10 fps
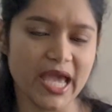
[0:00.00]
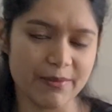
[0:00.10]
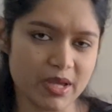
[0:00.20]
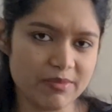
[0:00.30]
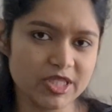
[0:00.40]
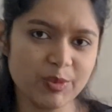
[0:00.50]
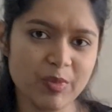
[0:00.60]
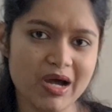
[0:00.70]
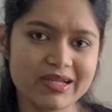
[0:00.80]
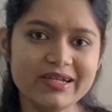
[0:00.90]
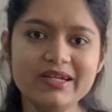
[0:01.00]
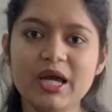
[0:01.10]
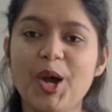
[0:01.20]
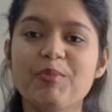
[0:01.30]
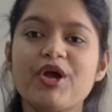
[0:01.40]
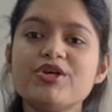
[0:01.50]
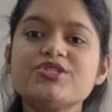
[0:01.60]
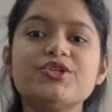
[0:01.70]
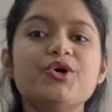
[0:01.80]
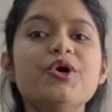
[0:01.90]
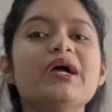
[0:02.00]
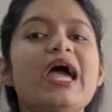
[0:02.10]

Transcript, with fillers: MM in the market because you know,